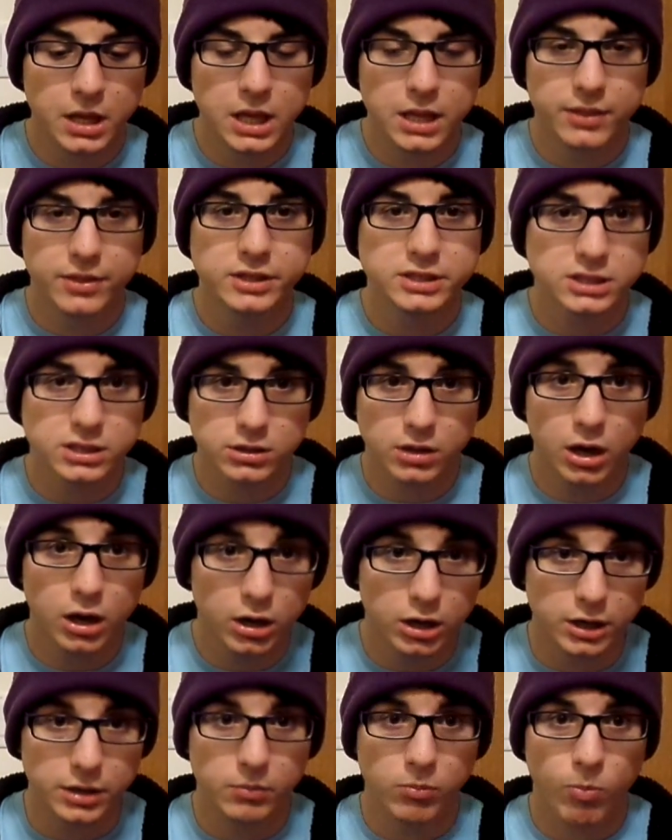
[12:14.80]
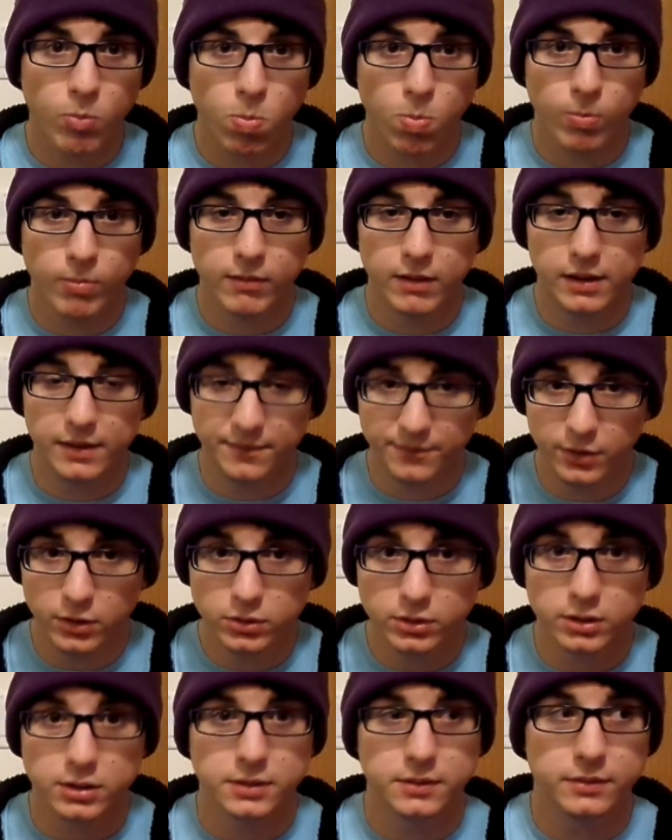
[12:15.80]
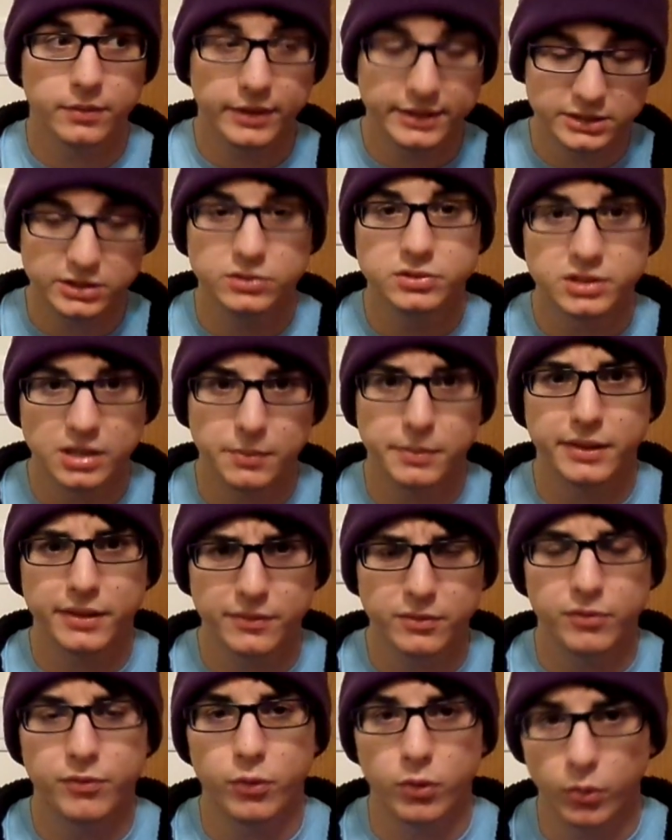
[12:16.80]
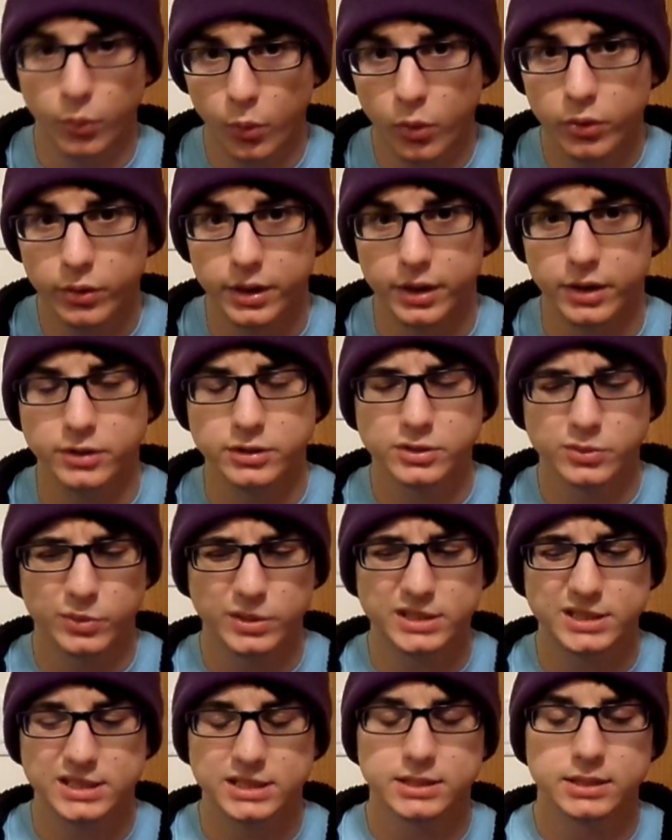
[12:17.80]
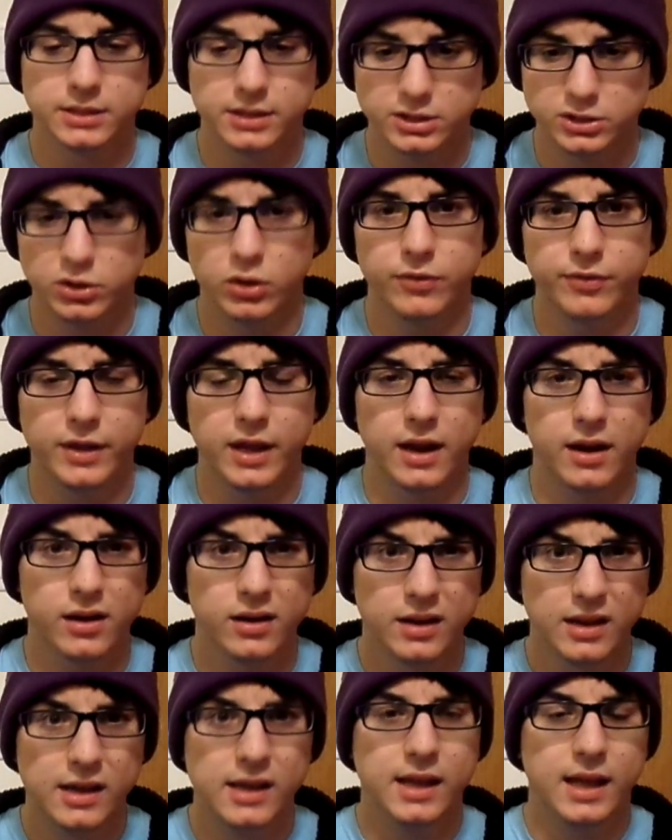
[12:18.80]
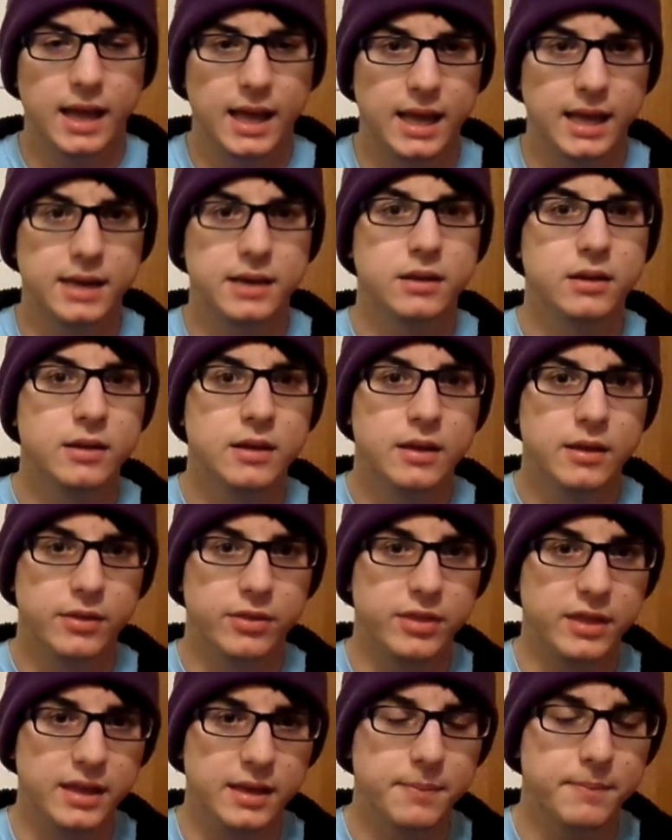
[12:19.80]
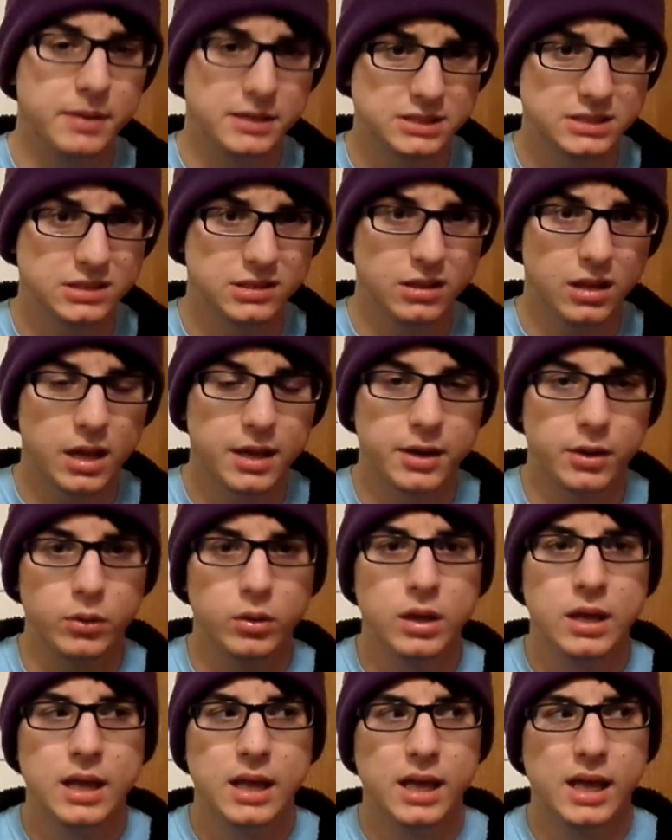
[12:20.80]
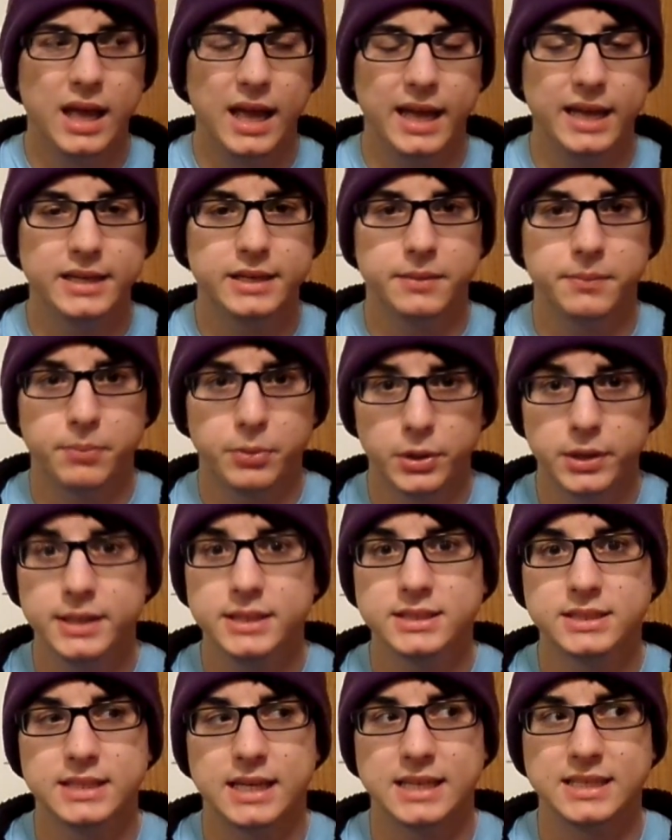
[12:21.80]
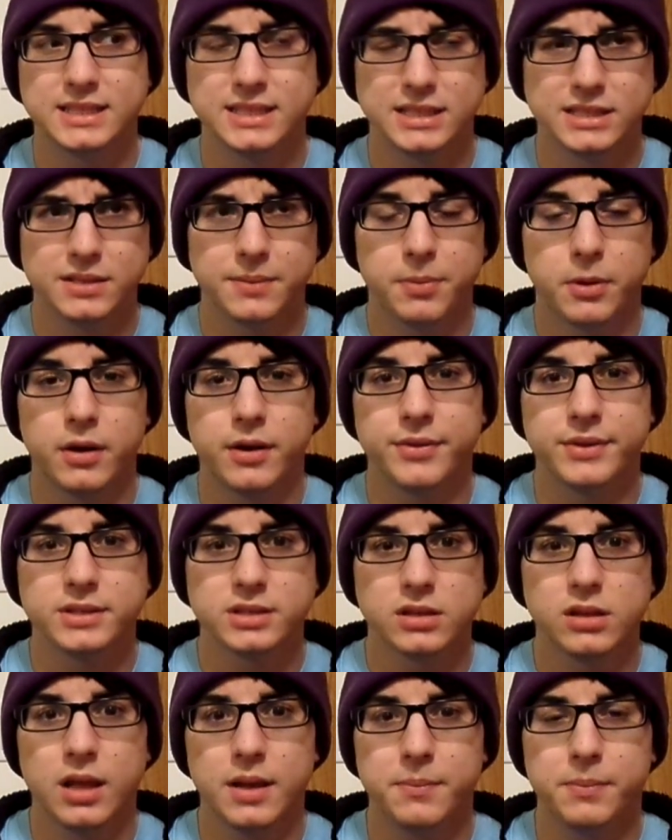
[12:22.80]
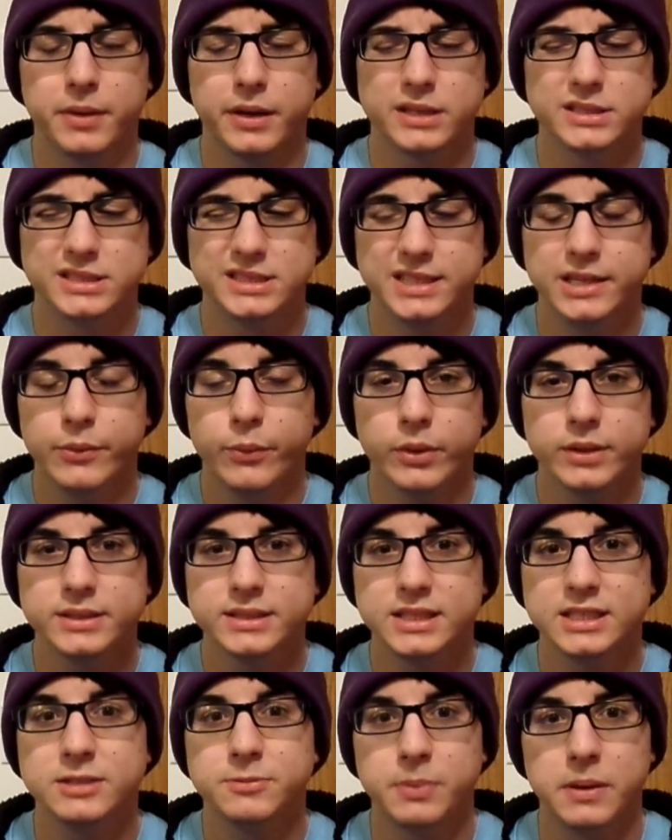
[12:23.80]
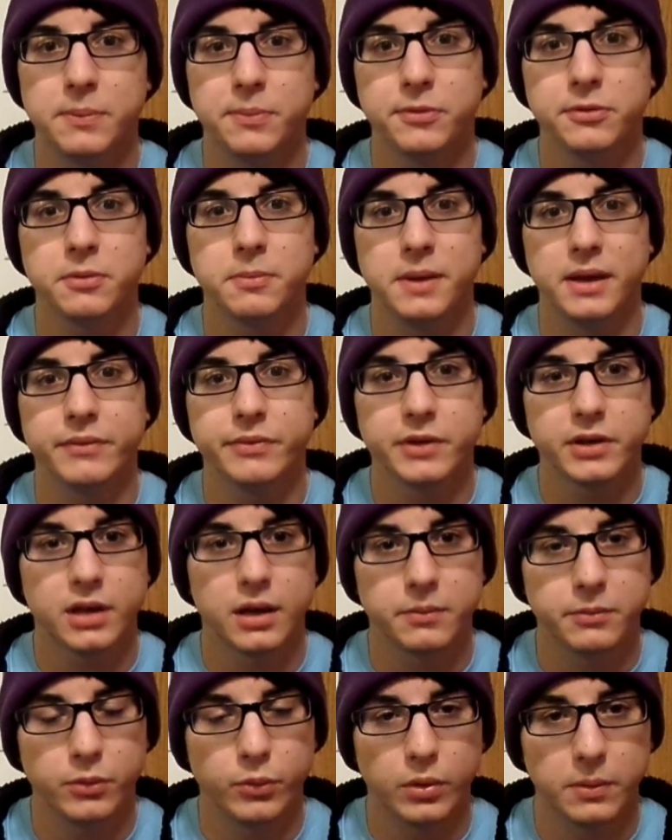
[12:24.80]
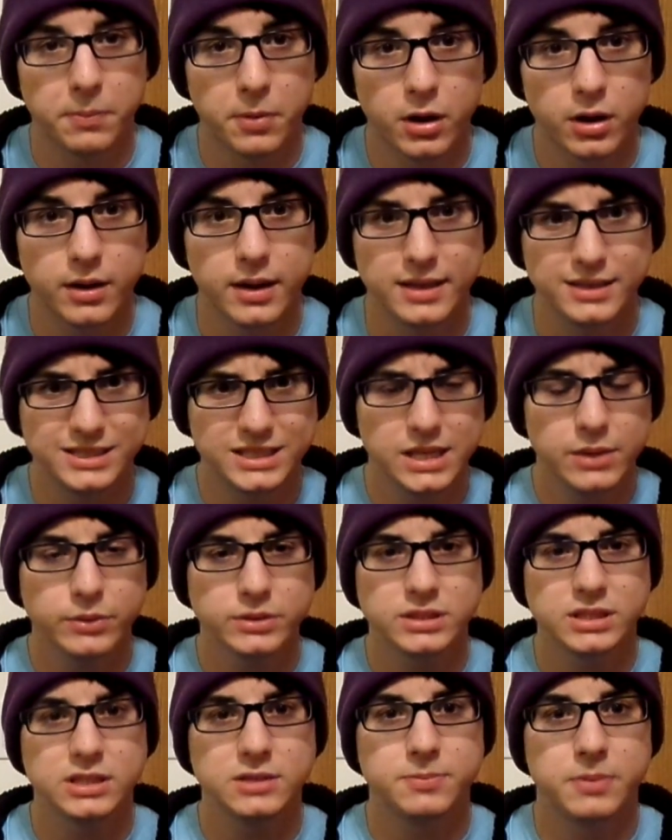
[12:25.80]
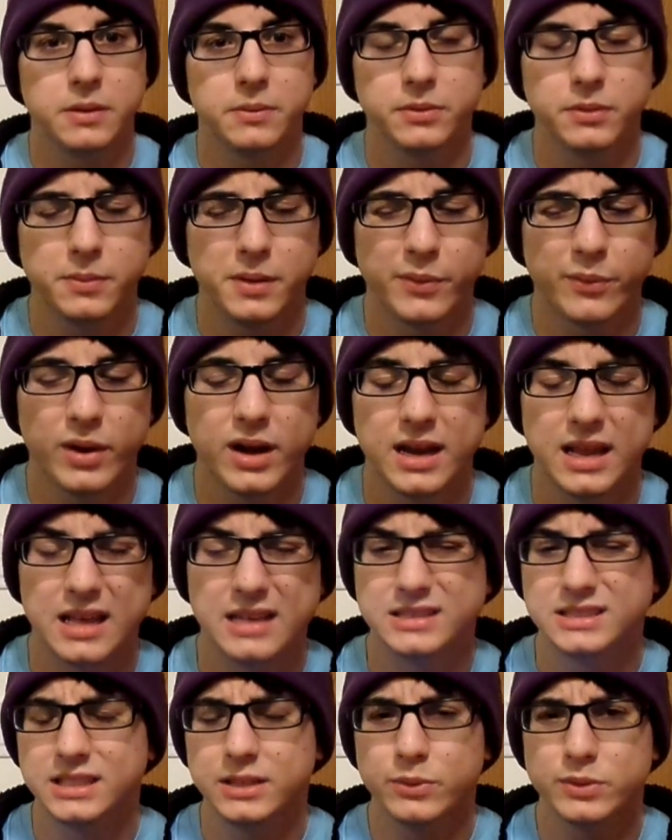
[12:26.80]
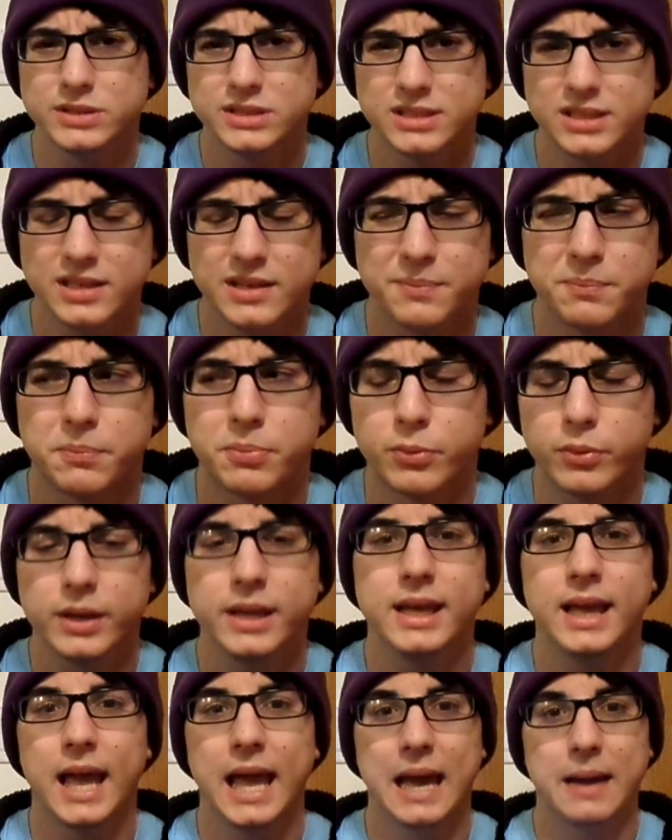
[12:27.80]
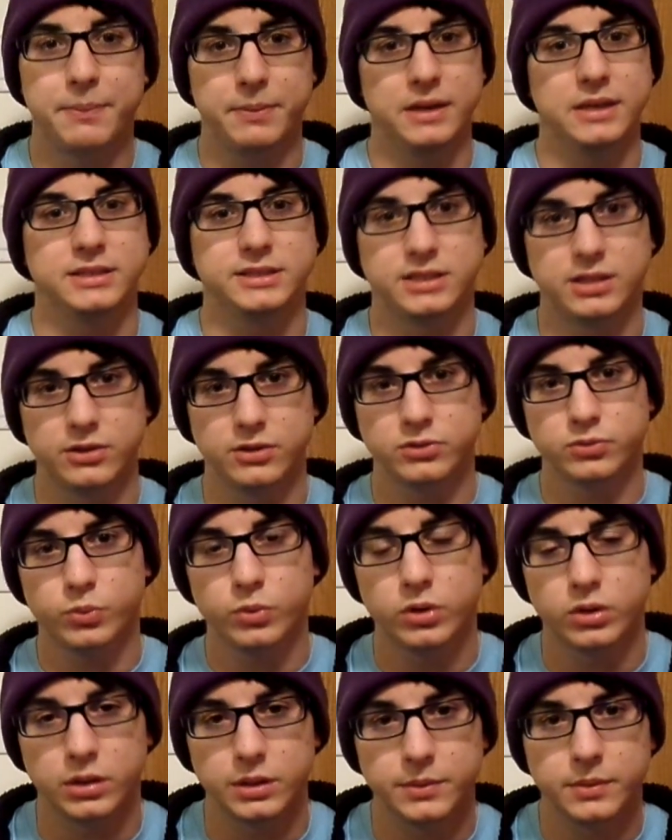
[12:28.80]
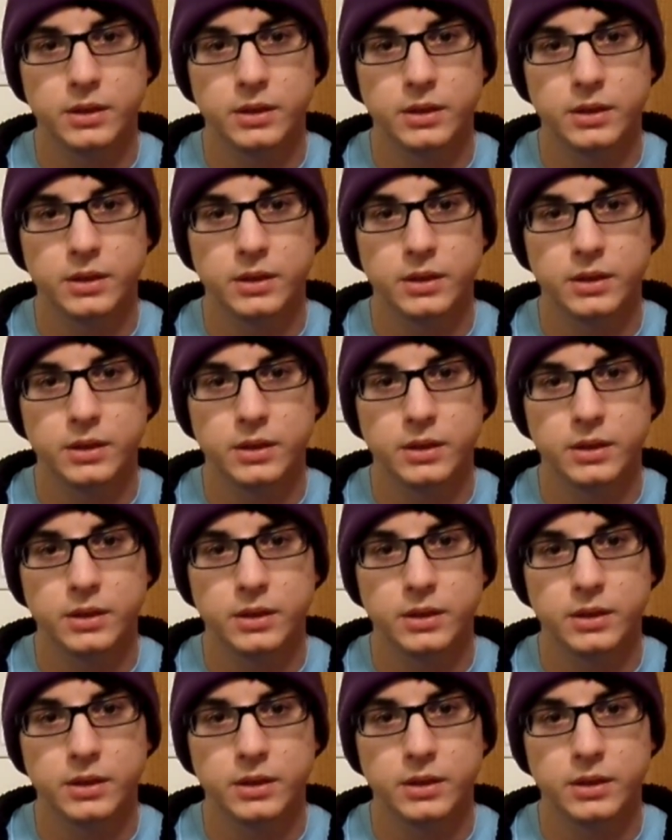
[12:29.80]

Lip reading: this card, Invoker, lets you summon level 4 warriors, which is the Chauvier and the Messengelato, and Puddingcess is a part of this club because she wants these people to be able to come to her party. She wants these people to be ready, and she wants to bring happiness to this world.